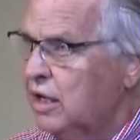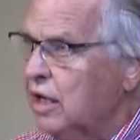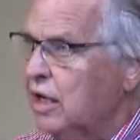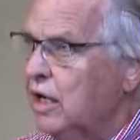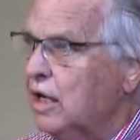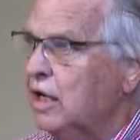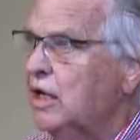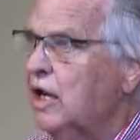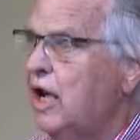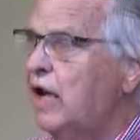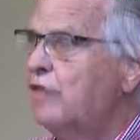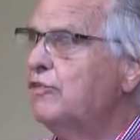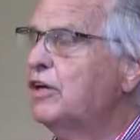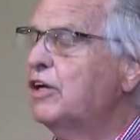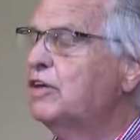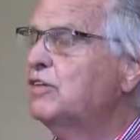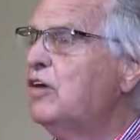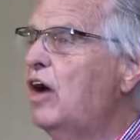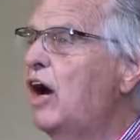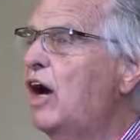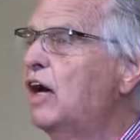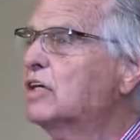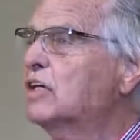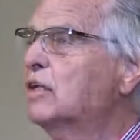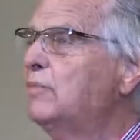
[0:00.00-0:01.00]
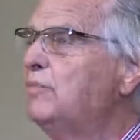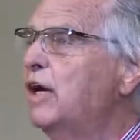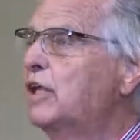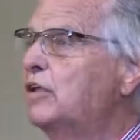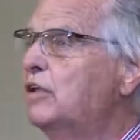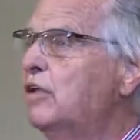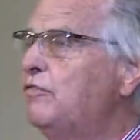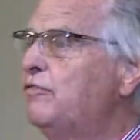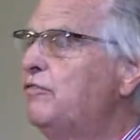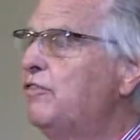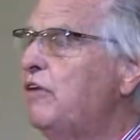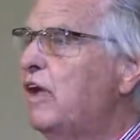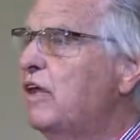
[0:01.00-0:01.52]
And having talked about
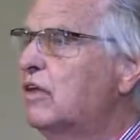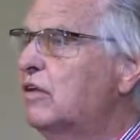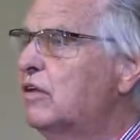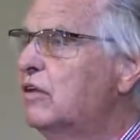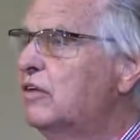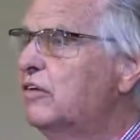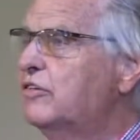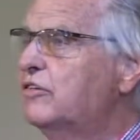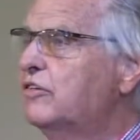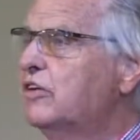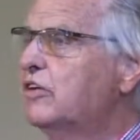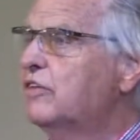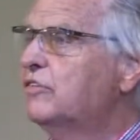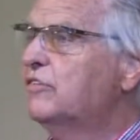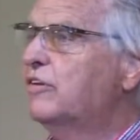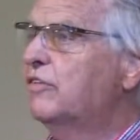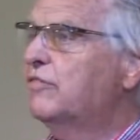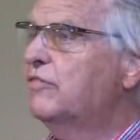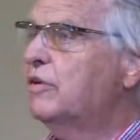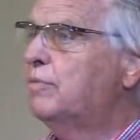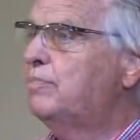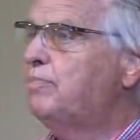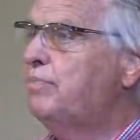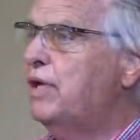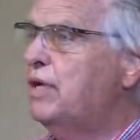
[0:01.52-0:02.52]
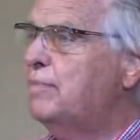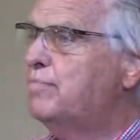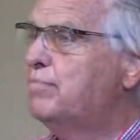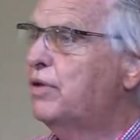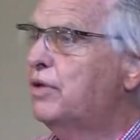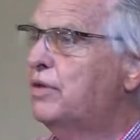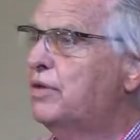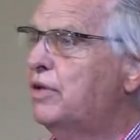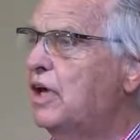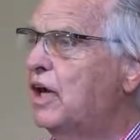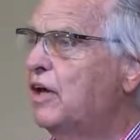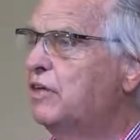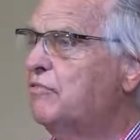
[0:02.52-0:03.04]
the faithlessness of the people,
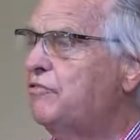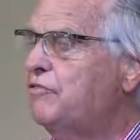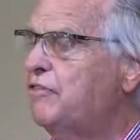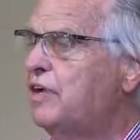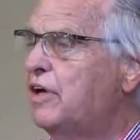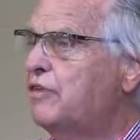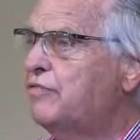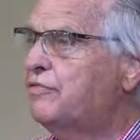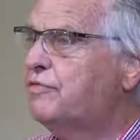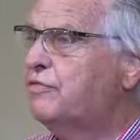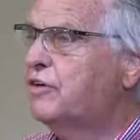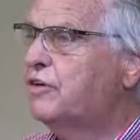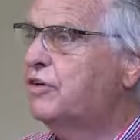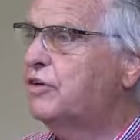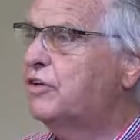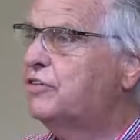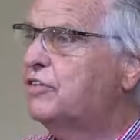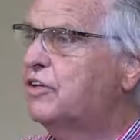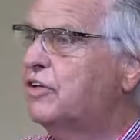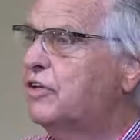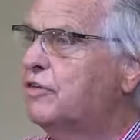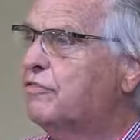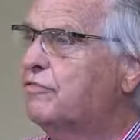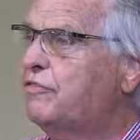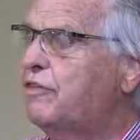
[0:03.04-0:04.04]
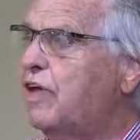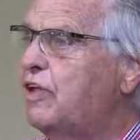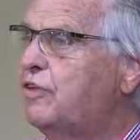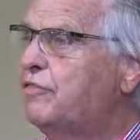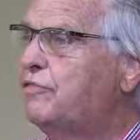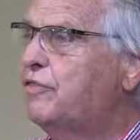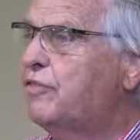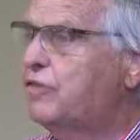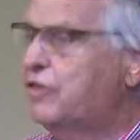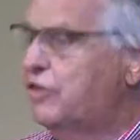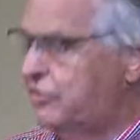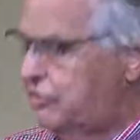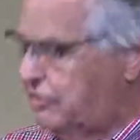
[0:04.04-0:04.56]
the unfaithfulness and the
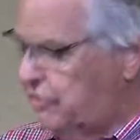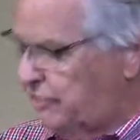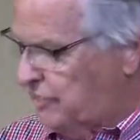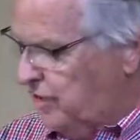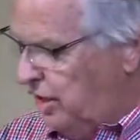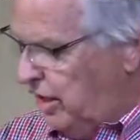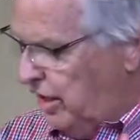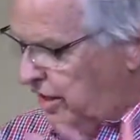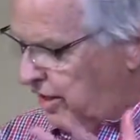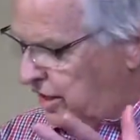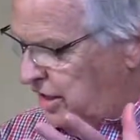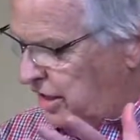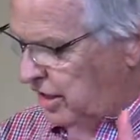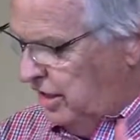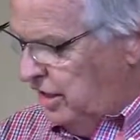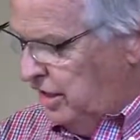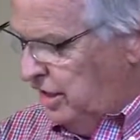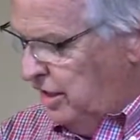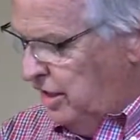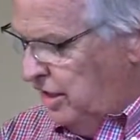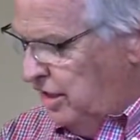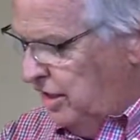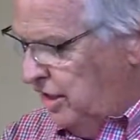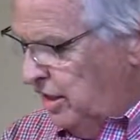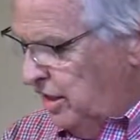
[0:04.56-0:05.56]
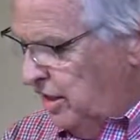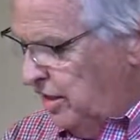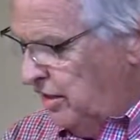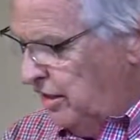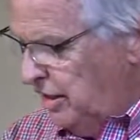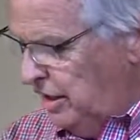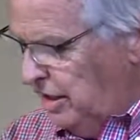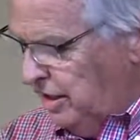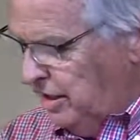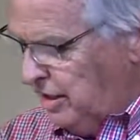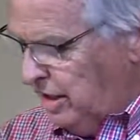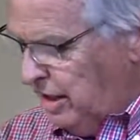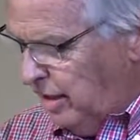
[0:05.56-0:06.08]
faithfulness of God,
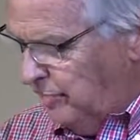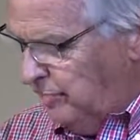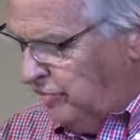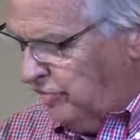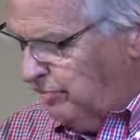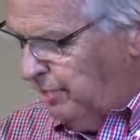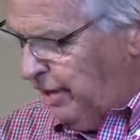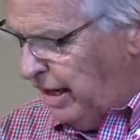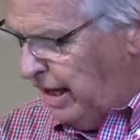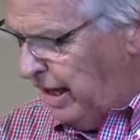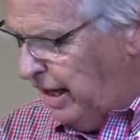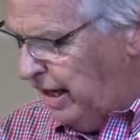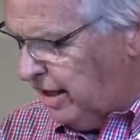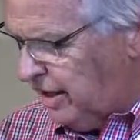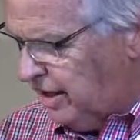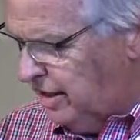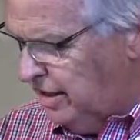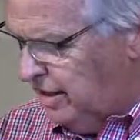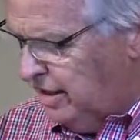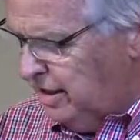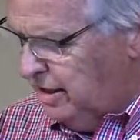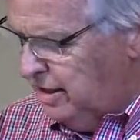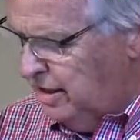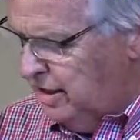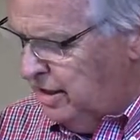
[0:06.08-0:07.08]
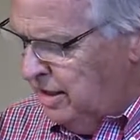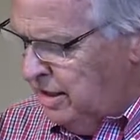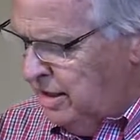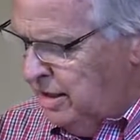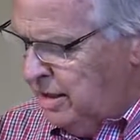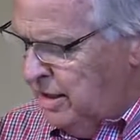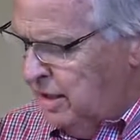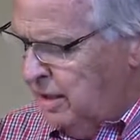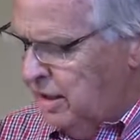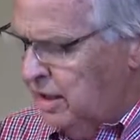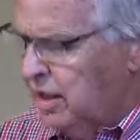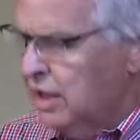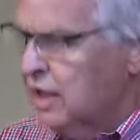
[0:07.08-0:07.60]
then he comes back and
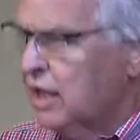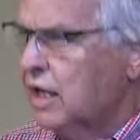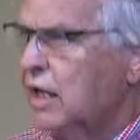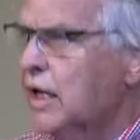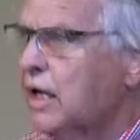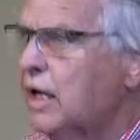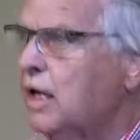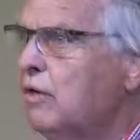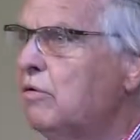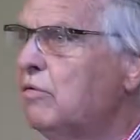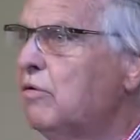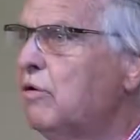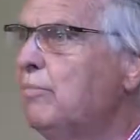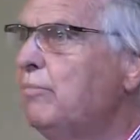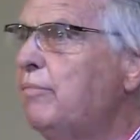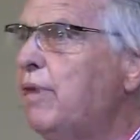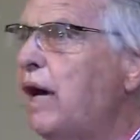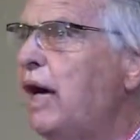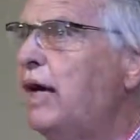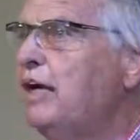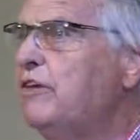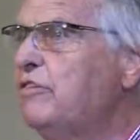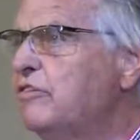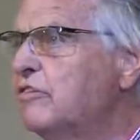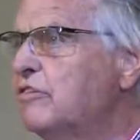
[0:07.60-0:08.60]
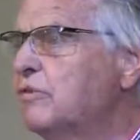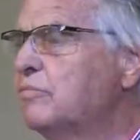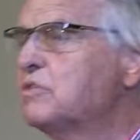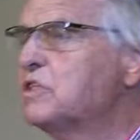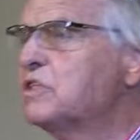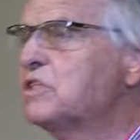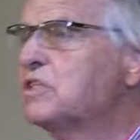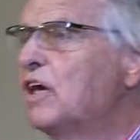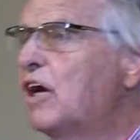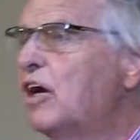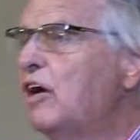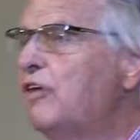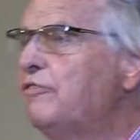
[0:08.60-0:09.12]
he reminds
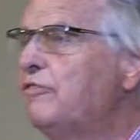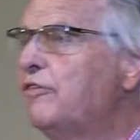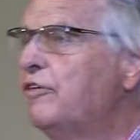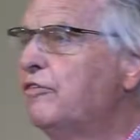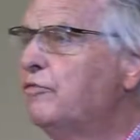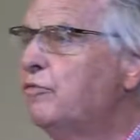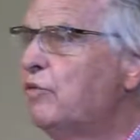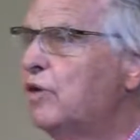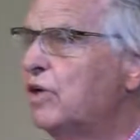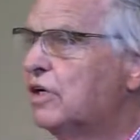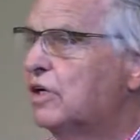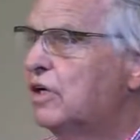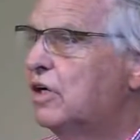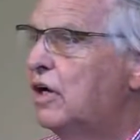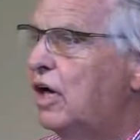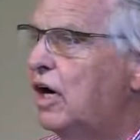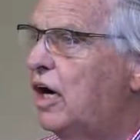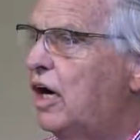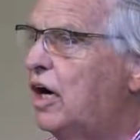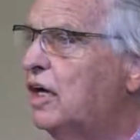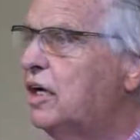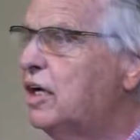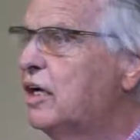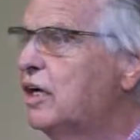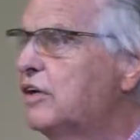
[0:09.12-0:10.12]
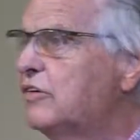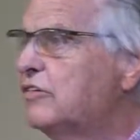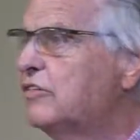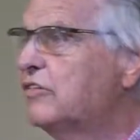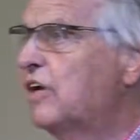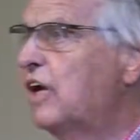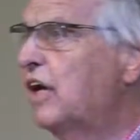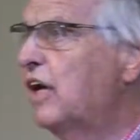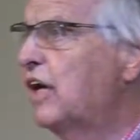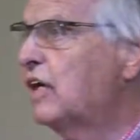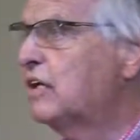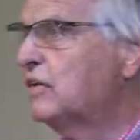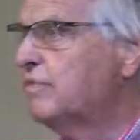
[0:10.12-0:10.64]
himself of what God had
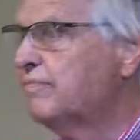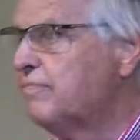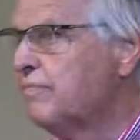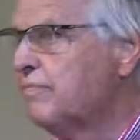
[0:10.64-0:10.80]
said